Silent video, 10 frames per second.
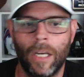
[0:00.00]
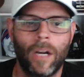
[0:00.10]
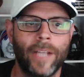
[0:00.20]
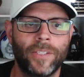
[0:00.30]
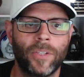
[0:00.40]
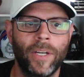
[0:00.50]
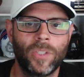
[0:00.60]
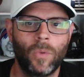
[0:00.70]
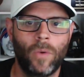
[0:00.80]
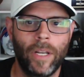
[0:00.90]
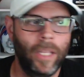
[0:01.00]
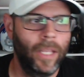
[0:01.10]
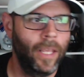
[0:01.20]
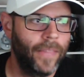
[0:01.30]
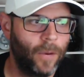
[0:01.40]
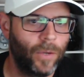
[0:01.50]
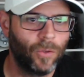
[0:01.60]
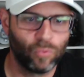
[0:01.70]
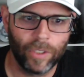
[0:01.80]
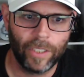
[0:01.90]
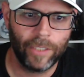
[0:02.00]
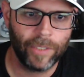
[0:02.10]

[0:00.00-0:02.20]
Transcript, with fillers: All right, so here's the one that we really,